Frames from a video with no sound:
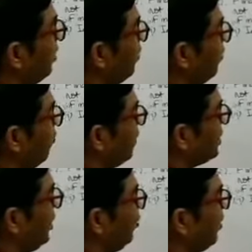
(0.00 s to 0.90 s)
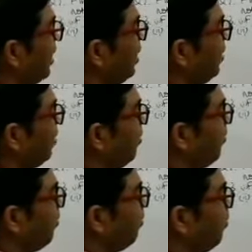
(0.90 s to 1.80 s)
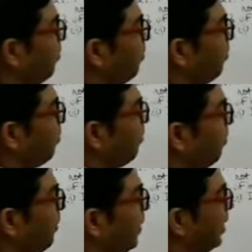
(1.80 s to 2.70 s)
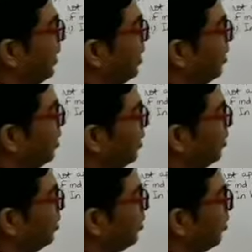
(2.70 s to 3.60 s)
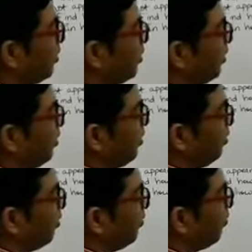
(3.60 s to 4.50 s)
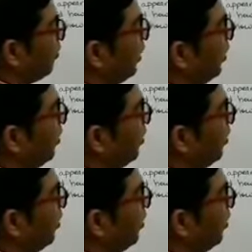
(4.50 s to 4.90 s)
firstly you write banana. See.